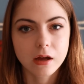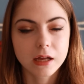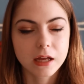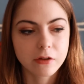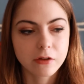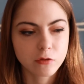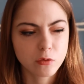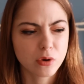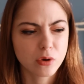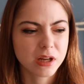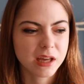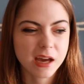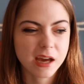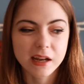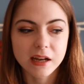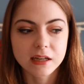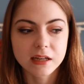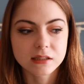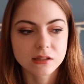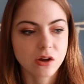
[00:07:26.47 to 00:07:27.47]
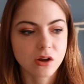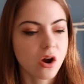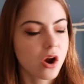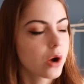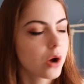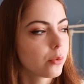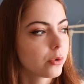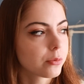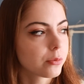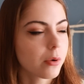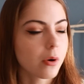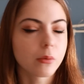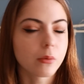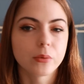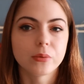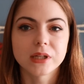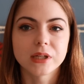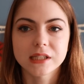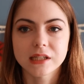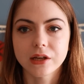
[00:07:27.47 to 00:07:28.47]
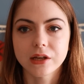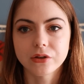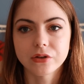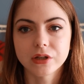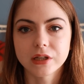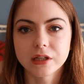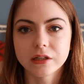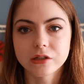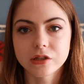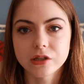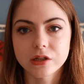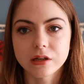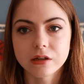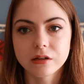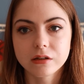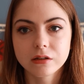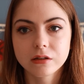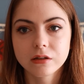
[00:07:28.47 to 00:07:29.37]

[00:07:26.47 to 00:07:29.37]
If you want to get an A star, I would probably say you need to